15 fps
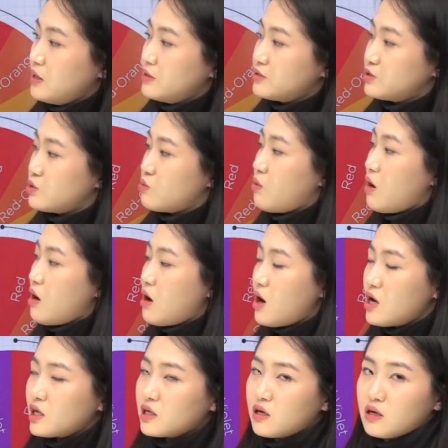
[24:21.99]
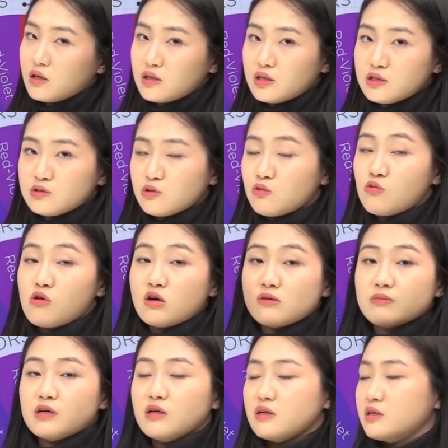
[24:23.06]
So hot colors or
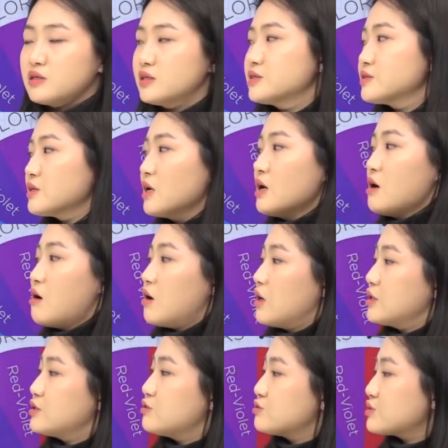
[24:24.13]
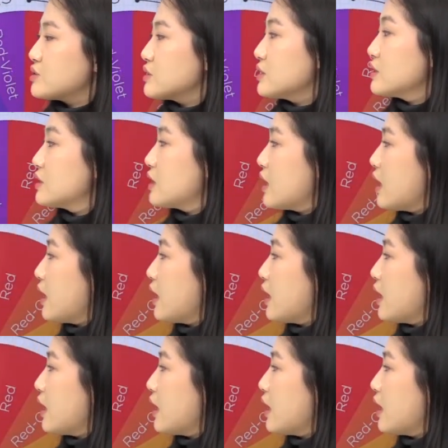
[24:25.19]
warm colors are usually